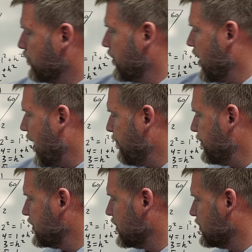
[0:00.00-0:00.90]
Well, the
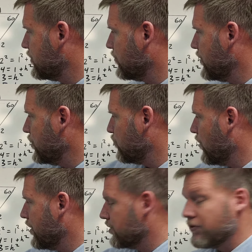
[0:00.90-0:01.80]
opposites to each
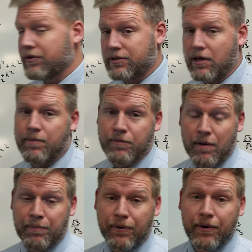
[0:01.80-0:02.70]
one of these are the same
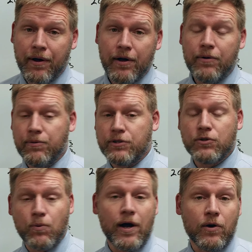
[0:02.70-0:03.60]
number, which
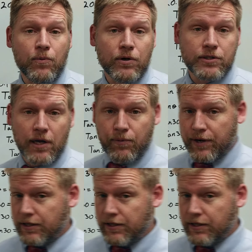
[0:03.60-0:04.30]
is why it works that way.